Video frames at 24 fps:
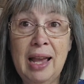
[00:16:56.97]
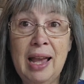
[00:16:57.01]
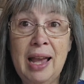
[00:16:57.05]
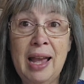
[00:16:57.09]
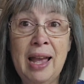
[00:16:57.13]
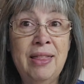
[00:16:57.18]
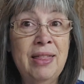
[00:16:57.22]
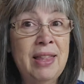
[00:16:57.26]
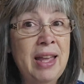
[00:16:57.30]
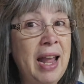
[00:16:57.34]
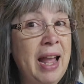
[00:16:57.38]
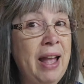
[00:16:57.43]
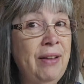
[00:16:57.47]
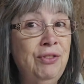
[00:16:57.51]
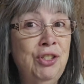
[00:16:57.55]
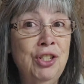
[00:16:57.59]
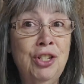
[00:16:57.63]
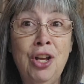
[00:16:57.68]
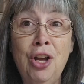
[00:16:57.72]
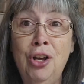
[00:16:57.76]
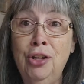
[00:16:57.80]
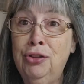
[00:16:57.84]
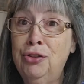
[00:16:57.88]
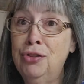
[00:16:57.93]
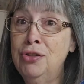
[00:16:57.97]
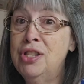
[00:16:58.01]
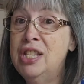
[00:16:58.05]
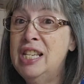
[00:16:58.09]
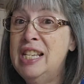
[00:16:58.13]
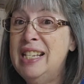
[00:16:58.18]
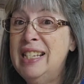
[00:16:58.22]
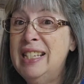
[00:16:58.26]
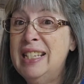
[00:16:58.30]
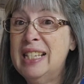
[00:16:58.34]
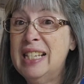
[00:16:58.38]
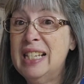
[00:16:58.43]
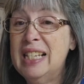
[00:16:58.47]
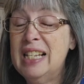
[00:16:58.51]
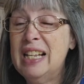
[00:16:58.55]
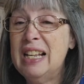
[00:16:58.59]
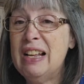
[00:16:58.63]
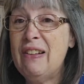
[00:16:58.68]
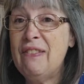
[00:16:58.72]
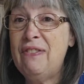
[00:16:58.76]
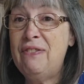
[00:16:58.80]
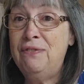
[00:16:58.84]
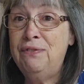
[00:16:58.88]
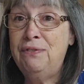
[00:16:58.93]
and they have to go through these
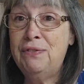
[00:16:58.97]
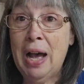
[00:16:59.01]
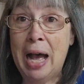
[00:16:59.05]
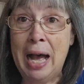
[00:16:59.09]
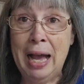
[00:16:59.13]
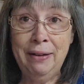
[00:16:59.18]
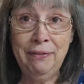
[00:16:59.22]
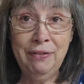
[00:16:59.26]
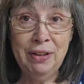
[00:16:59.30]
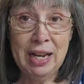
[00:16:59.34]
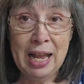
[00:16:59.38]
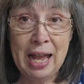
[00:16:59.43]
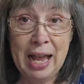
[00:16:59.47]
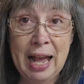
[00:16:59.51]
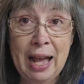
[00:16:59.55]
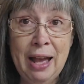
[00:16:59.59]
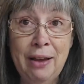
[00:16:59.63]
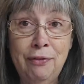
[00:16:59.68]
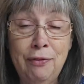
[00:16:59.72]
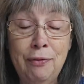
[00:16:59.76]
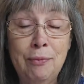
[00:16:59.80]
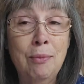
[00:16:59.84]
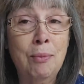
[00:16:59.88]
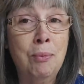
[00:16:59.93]
five and a half